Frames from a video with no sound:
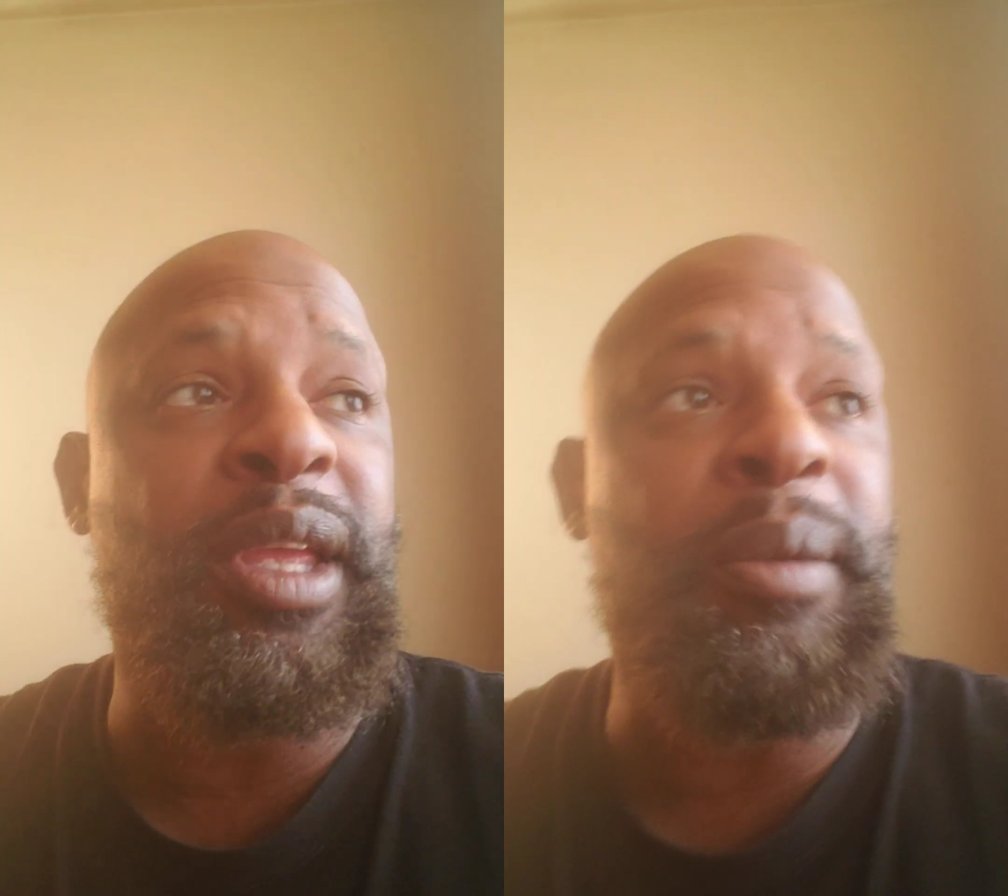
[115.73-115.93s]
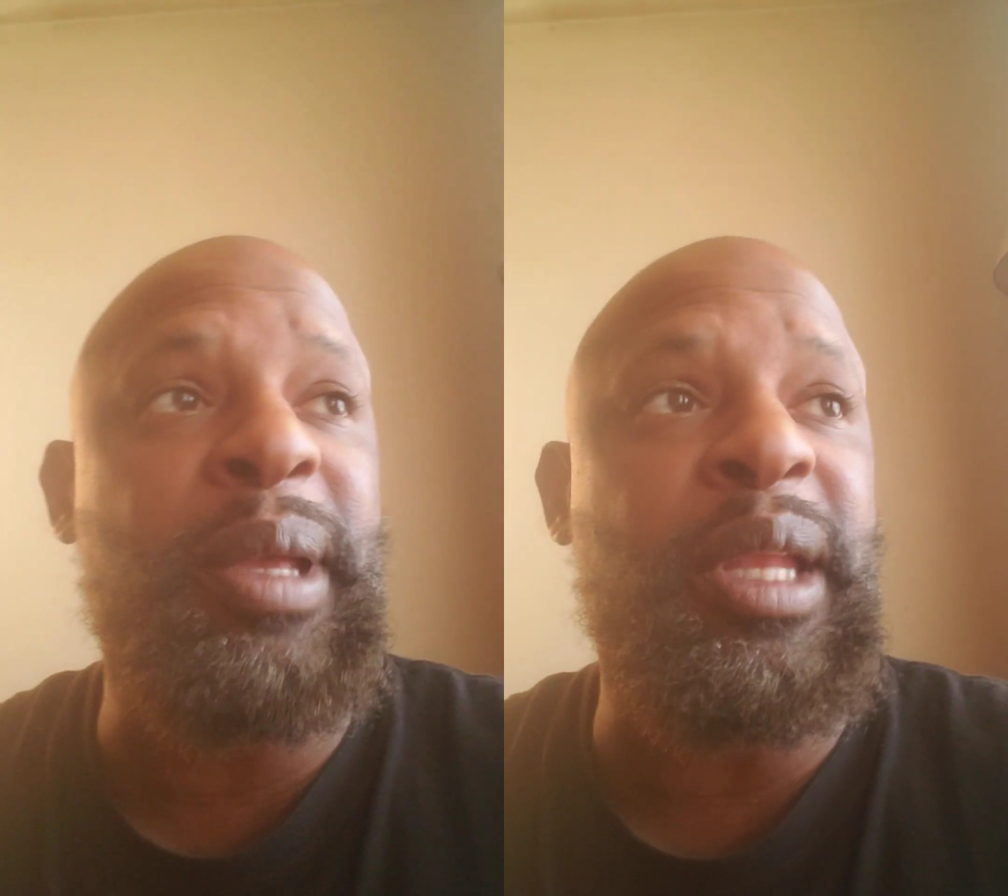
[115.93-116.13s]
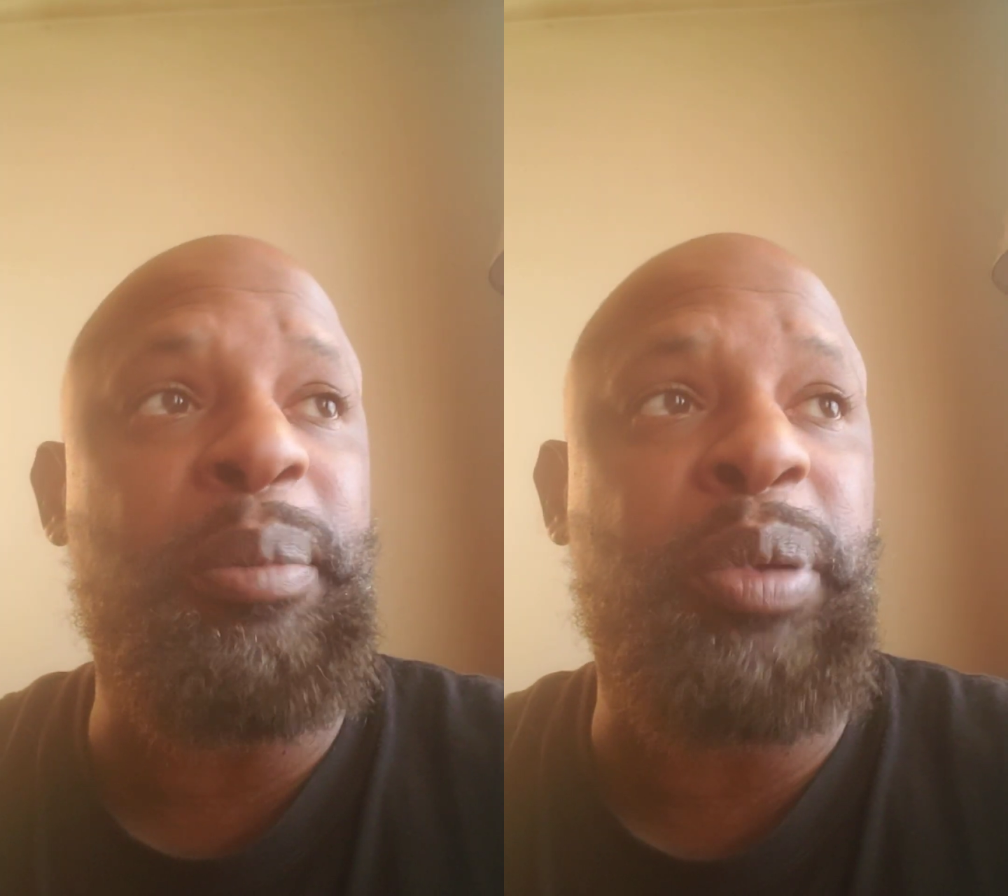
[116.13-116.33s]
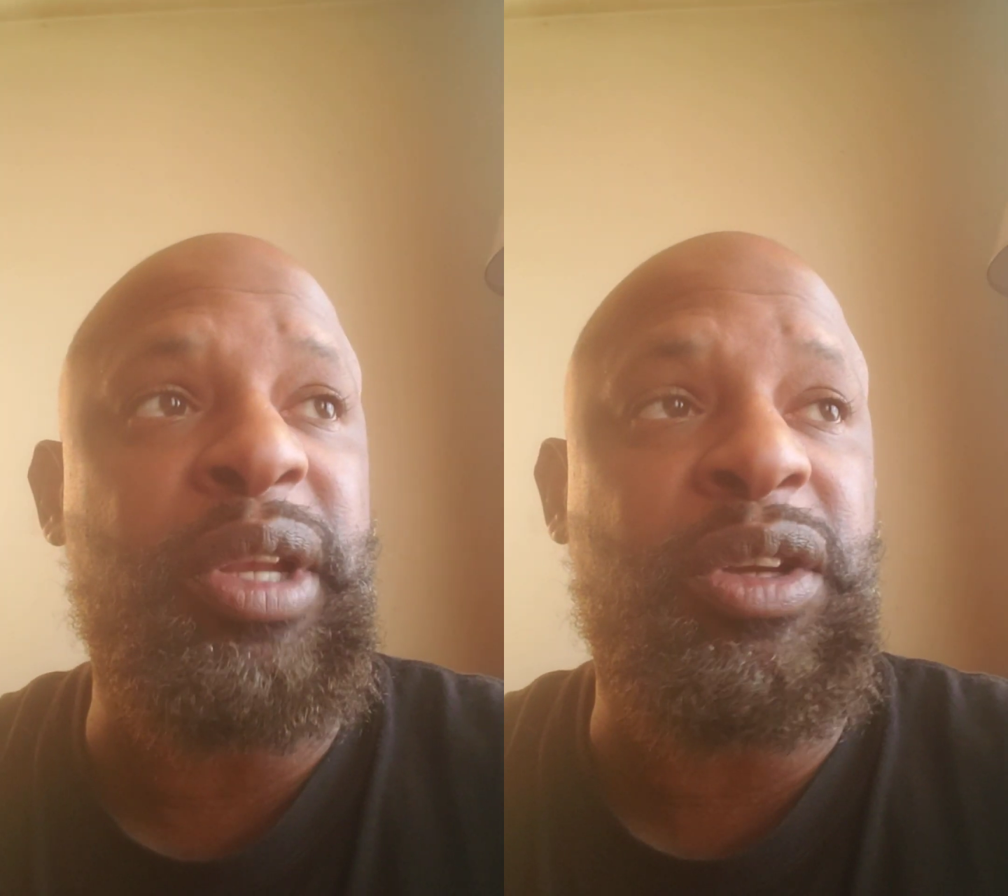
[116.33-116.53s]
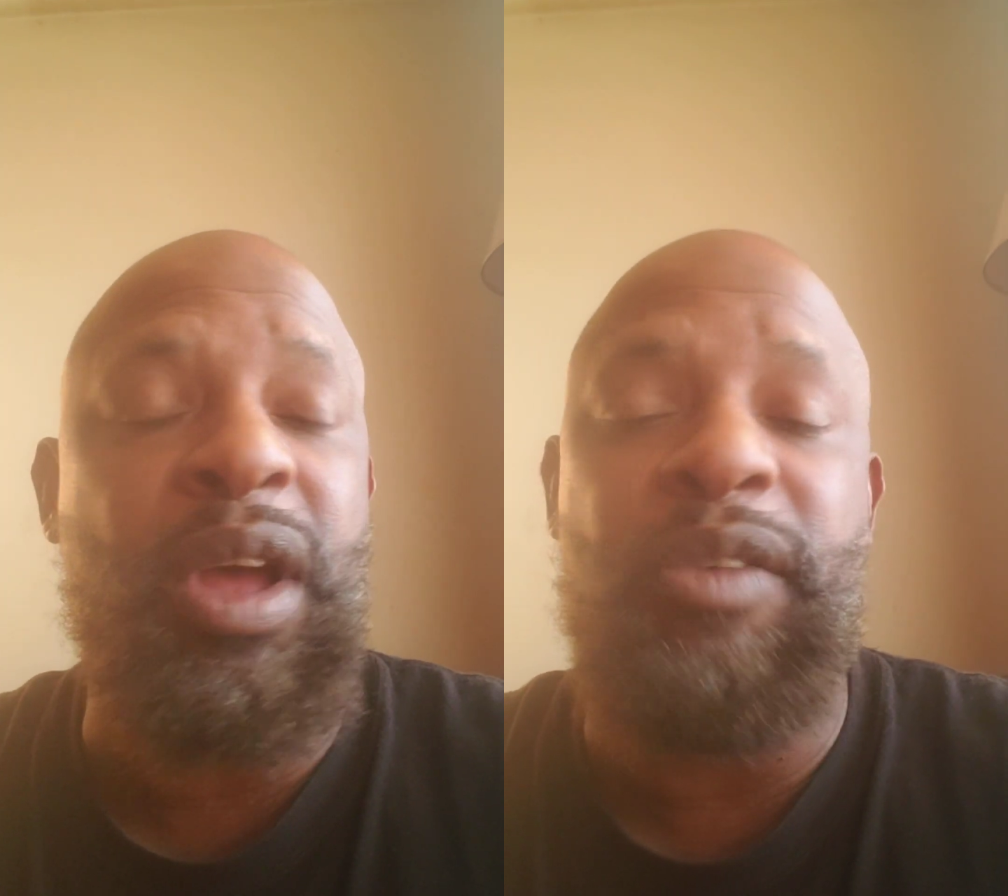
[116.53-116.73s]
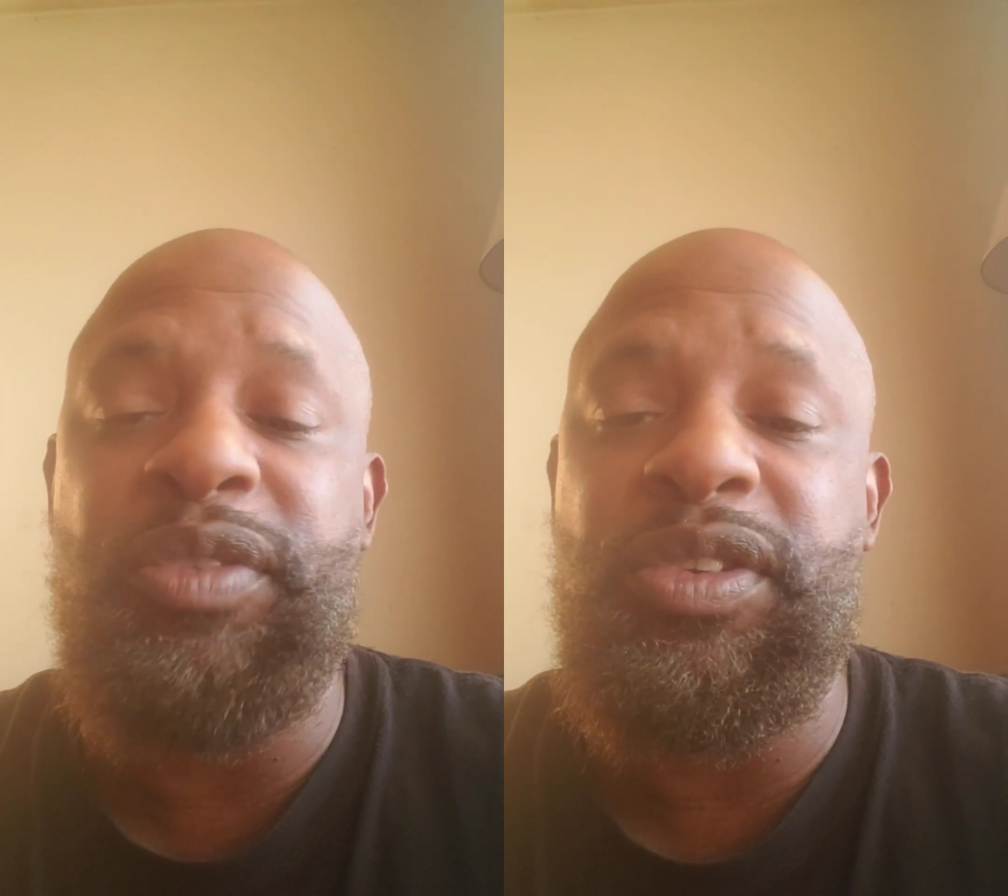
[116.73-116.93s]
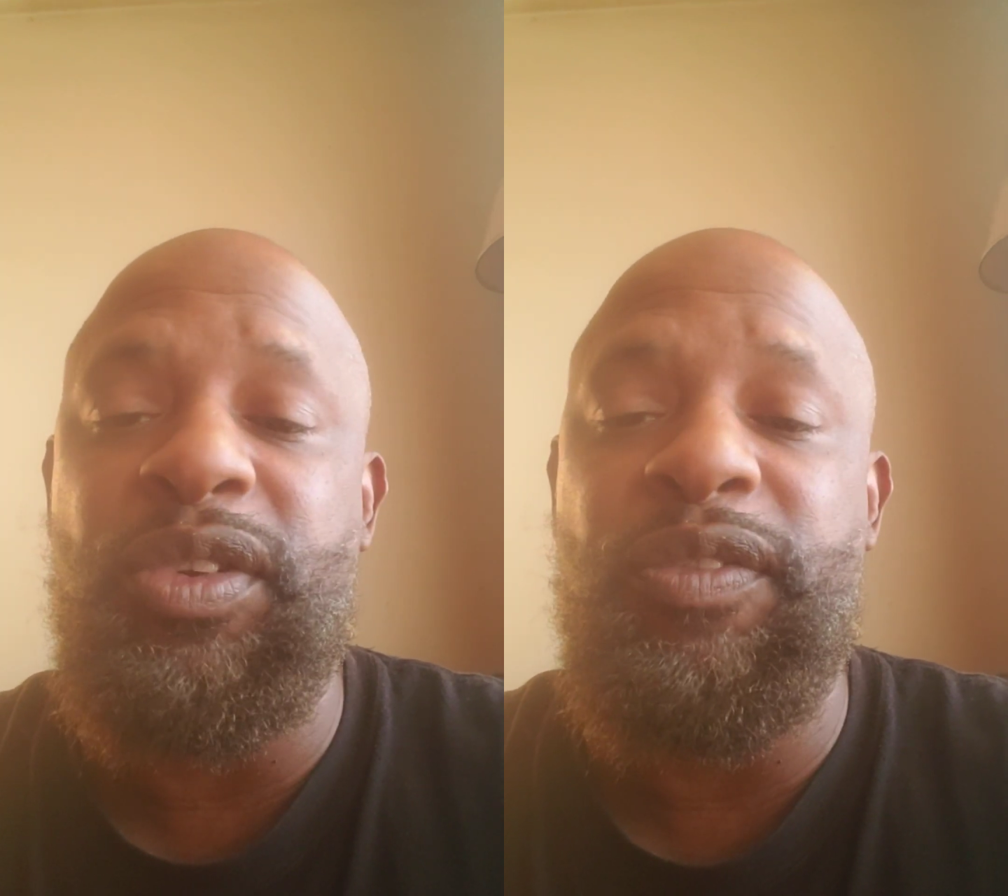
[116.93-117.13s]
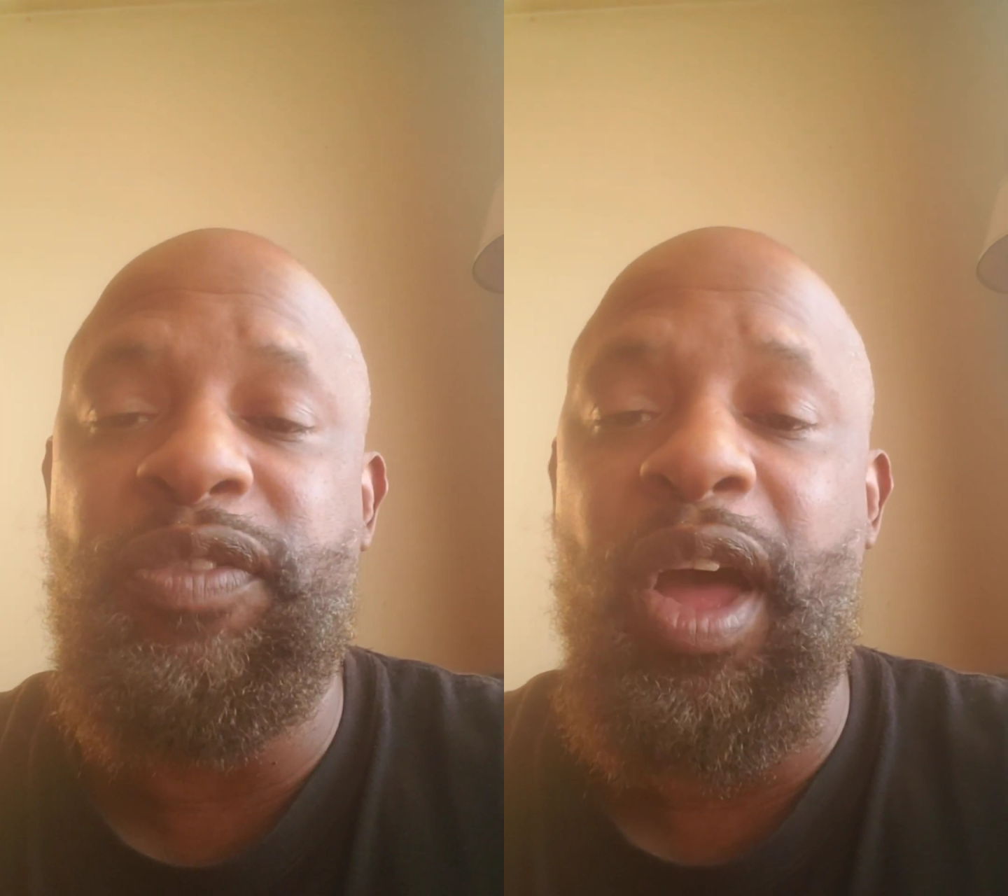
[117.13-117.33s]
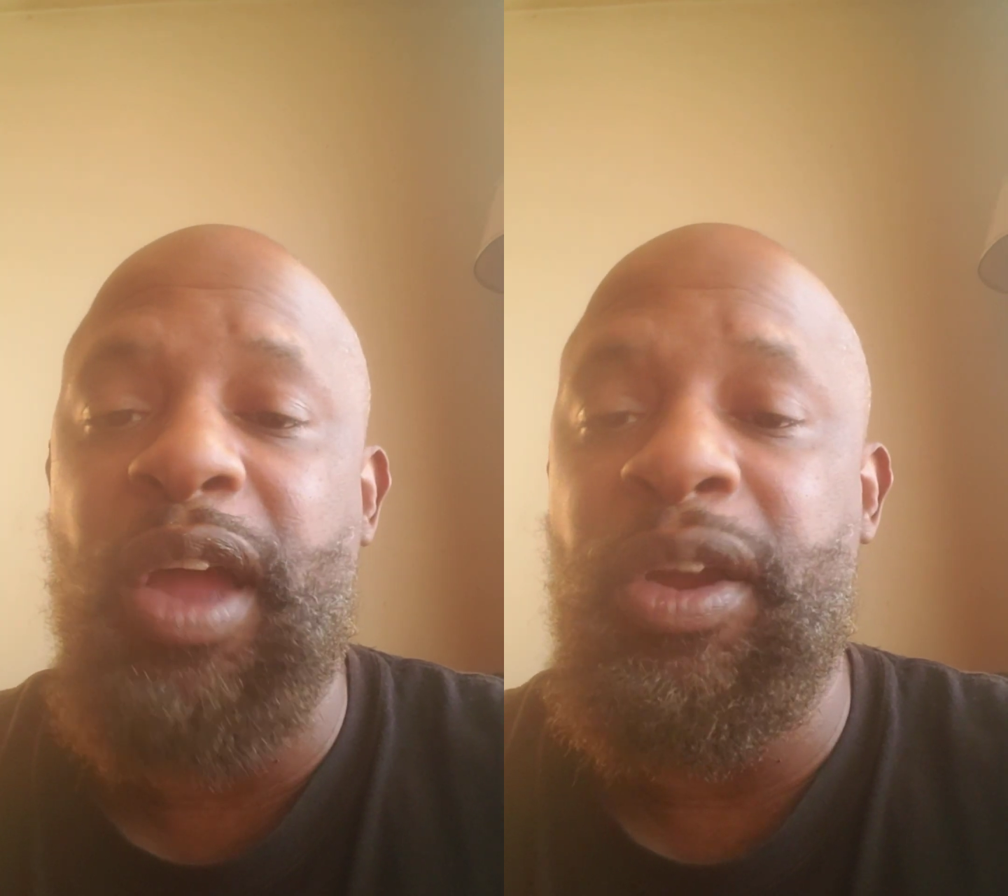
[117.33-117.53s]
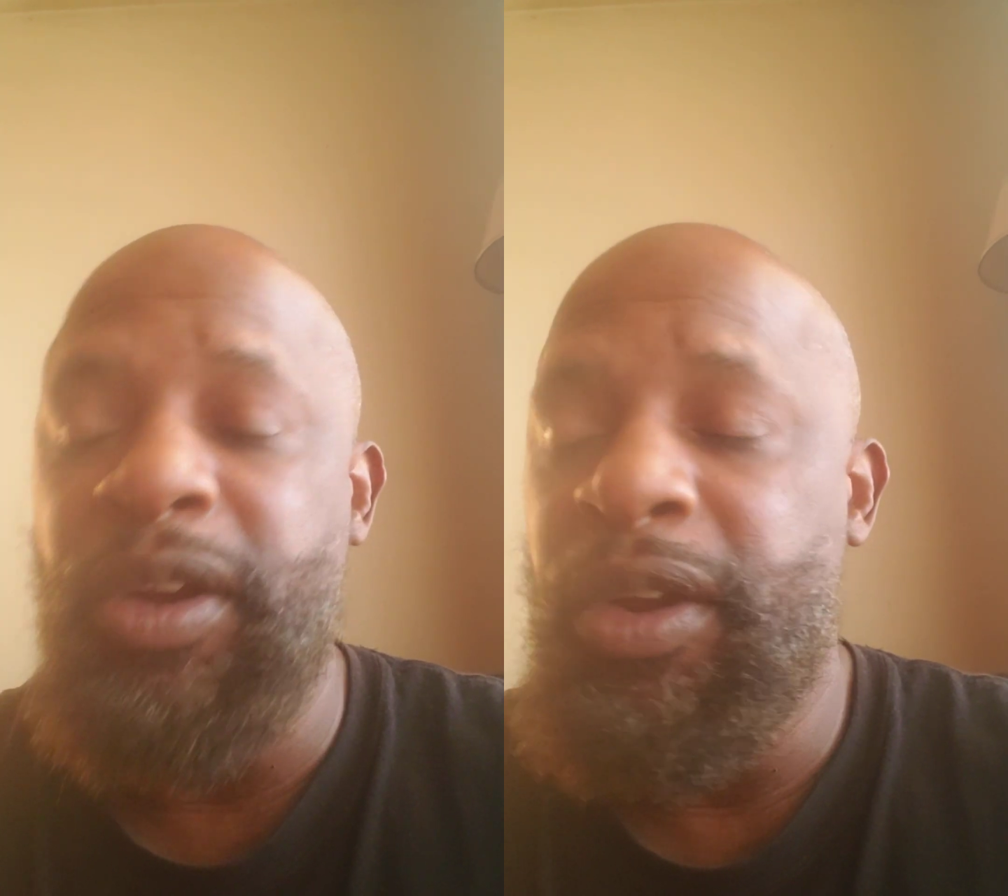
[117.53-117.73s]
Y'all made that press conference on
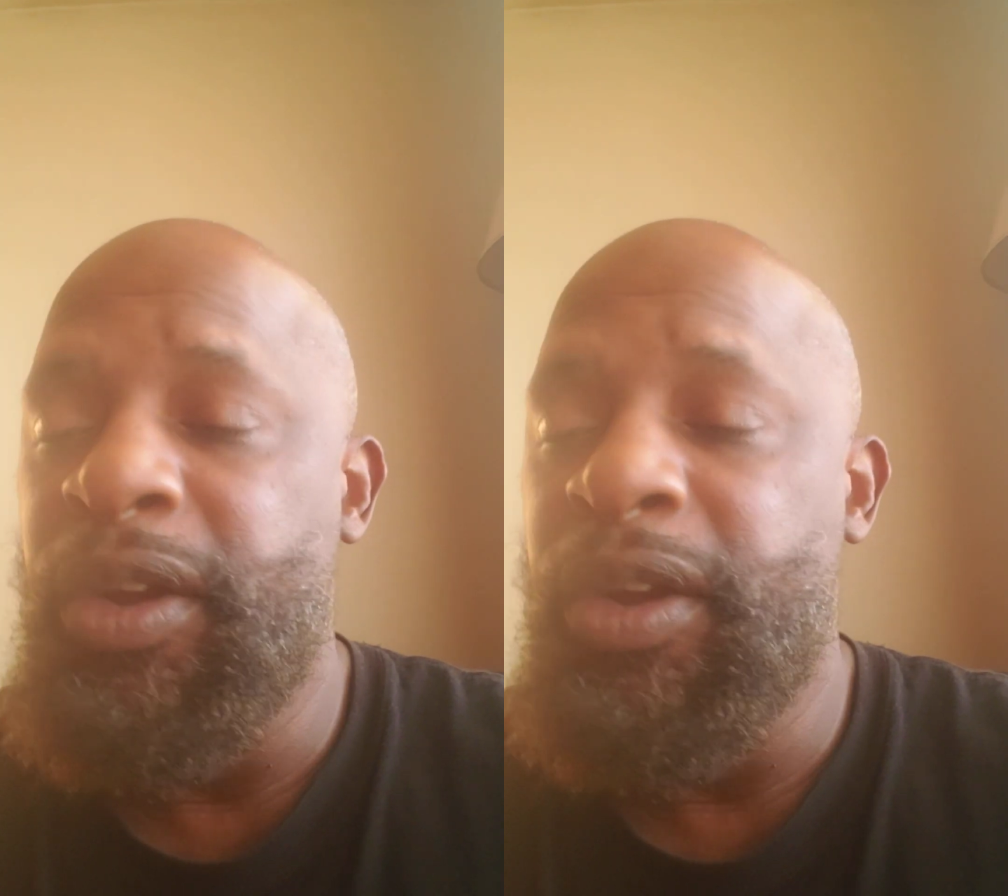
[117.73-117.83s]
fire.